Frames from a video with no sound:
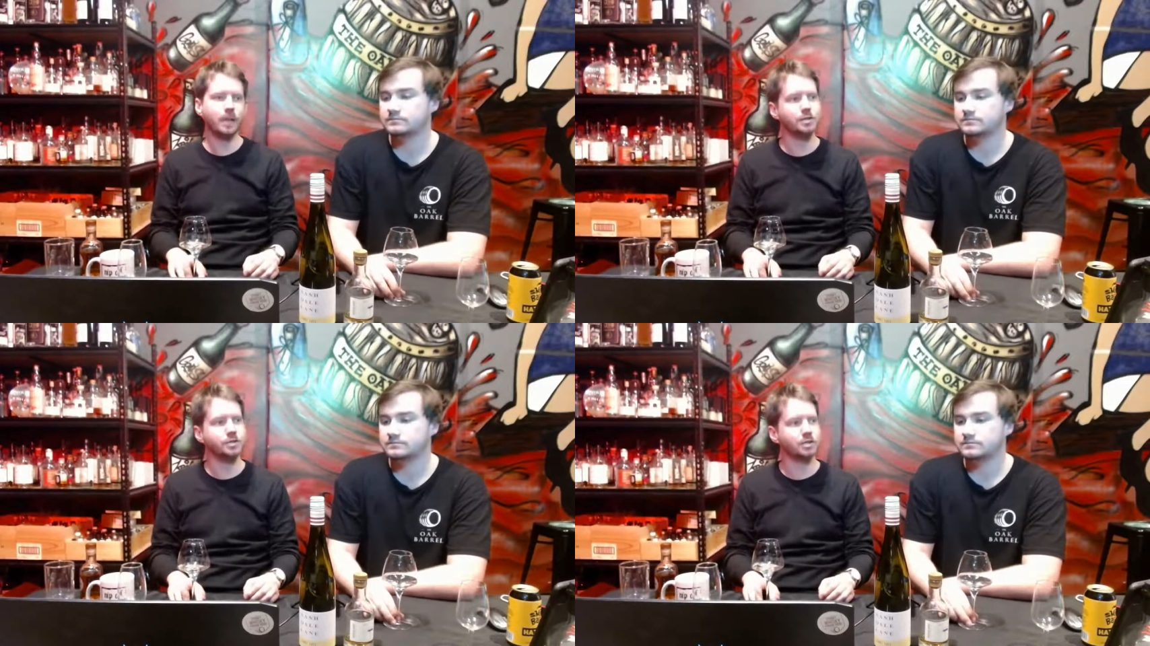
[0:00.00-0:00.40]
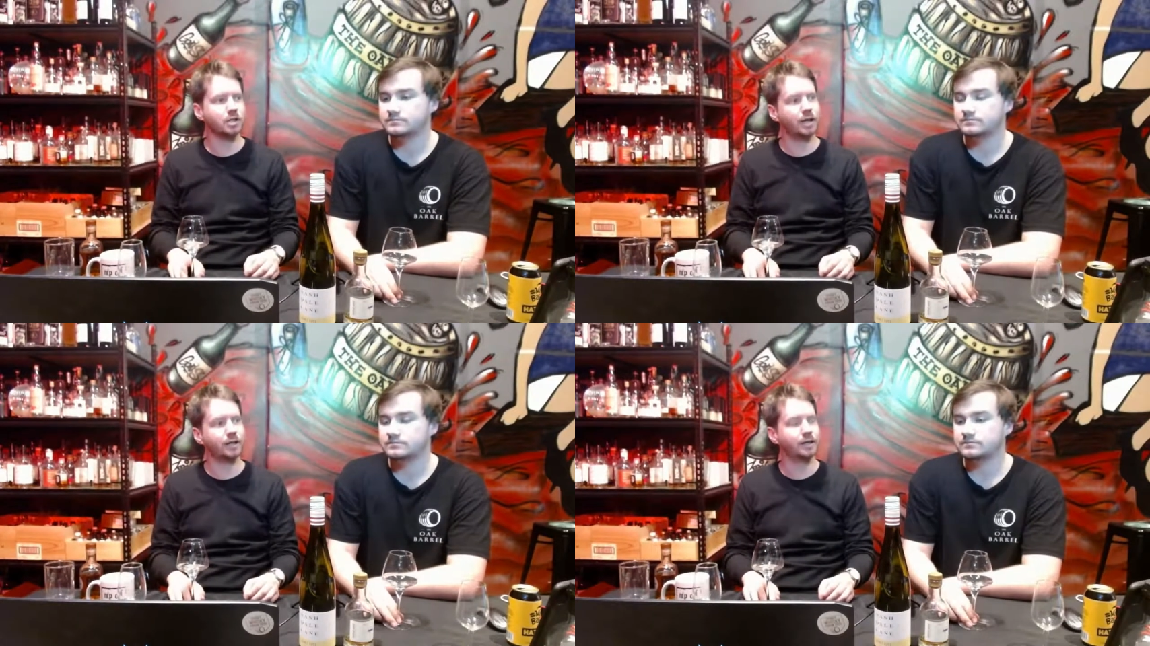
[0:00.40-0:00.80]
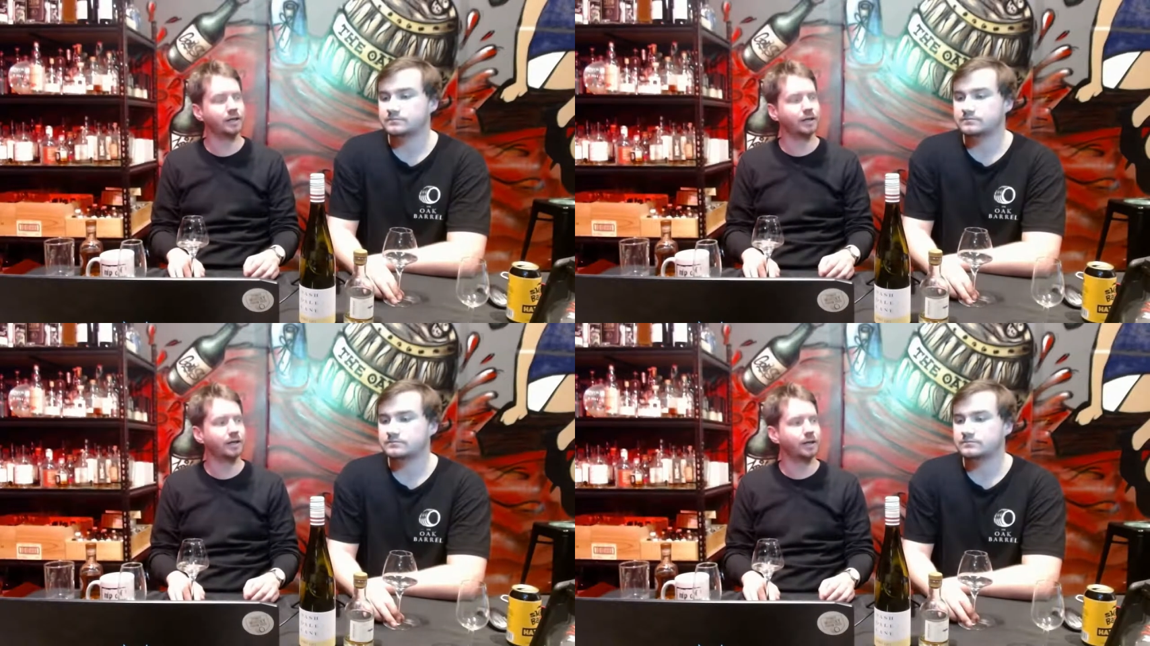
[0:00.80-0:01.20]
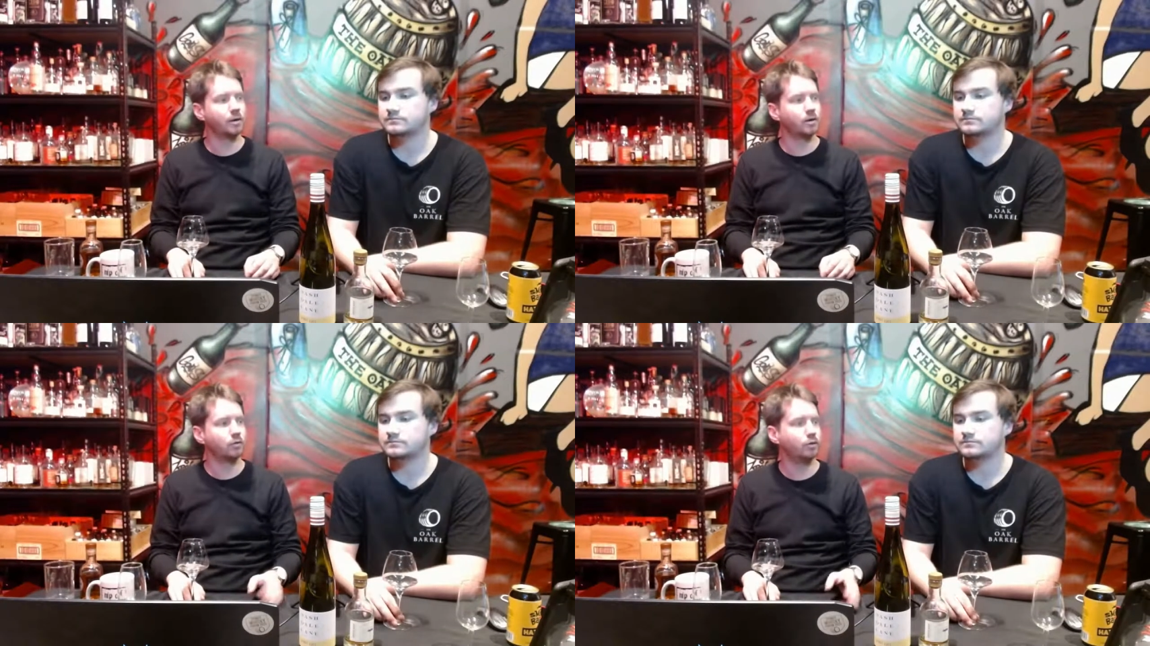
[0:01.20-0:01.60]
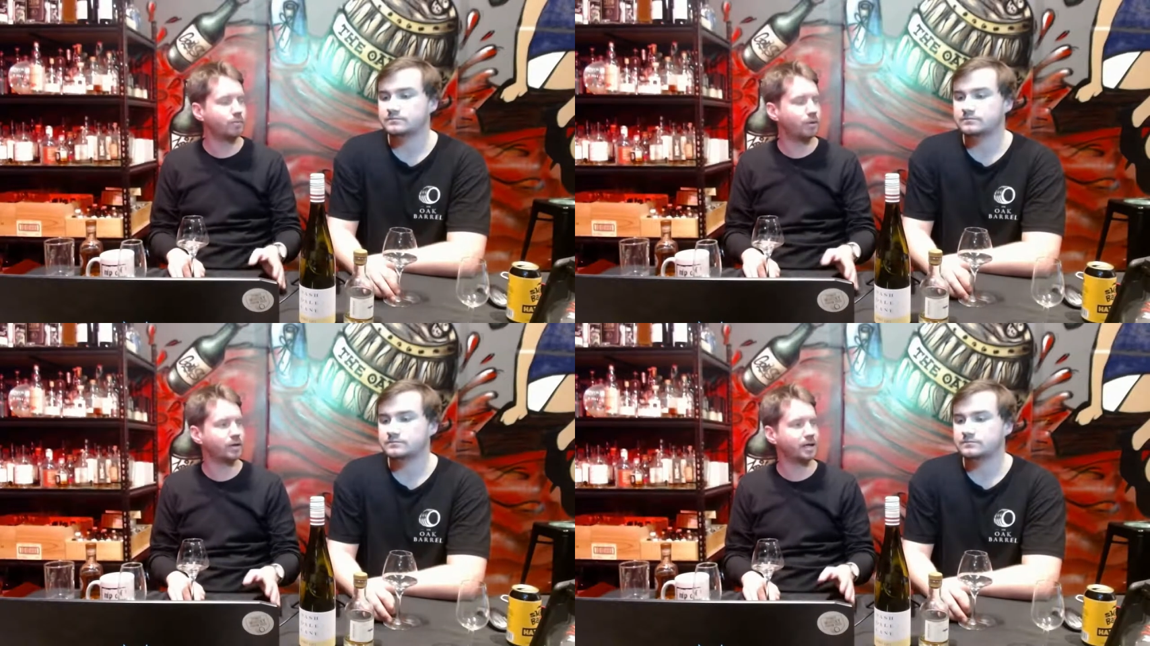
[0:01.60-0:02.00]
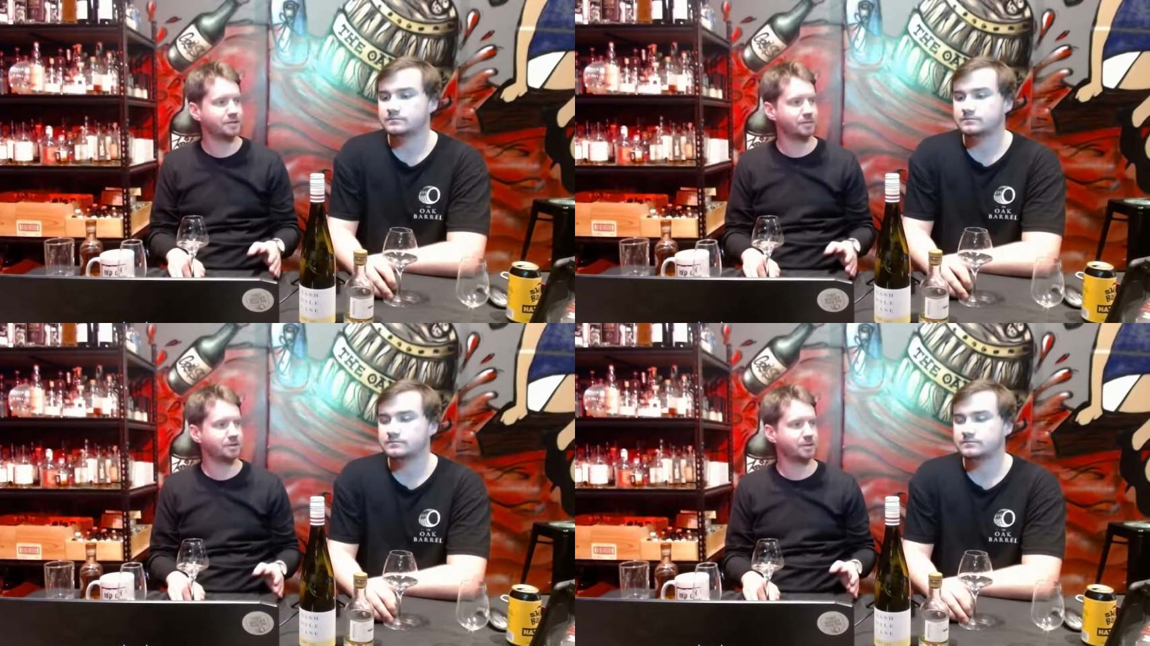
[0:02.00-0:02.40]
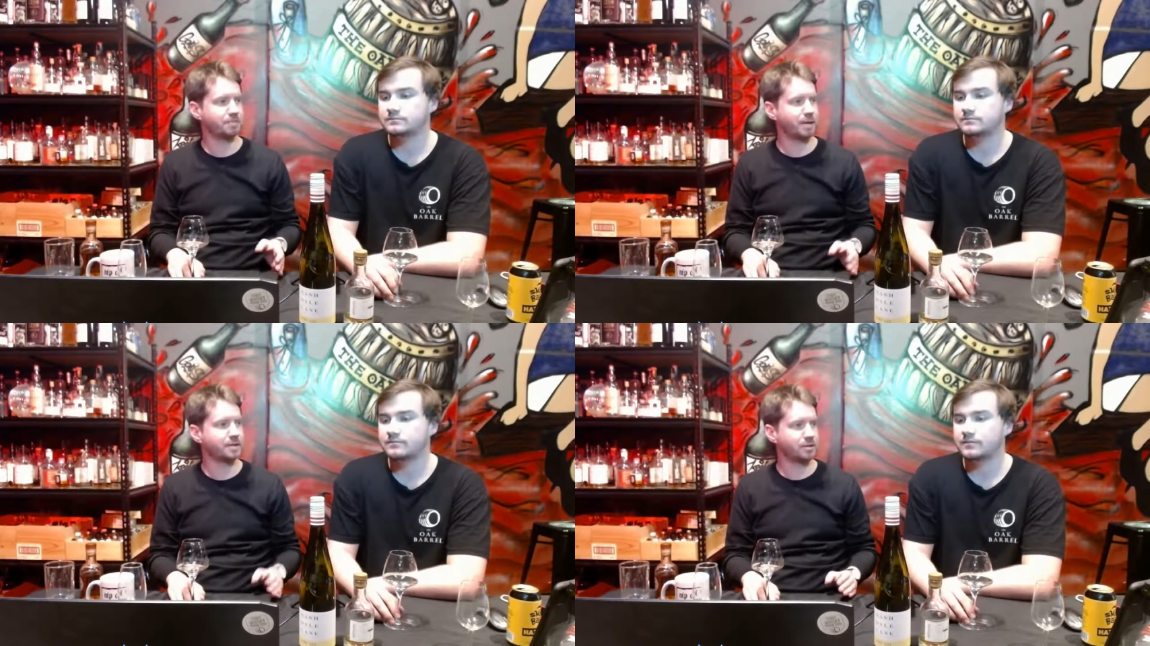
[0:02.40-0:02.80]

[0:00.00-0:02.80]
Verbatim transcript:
Speaker 1: it's just like little podcast episodes based